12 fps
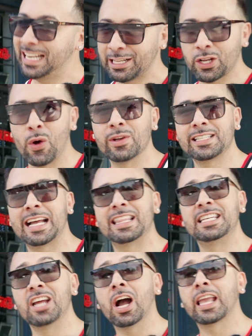Let's go inside
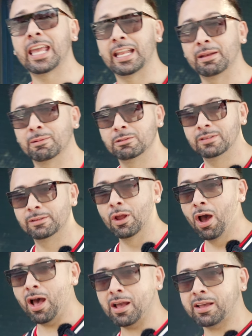the Duck Inn.
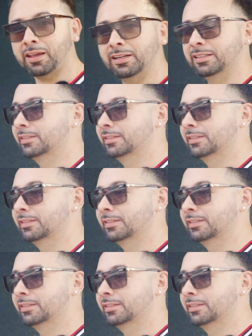Duck!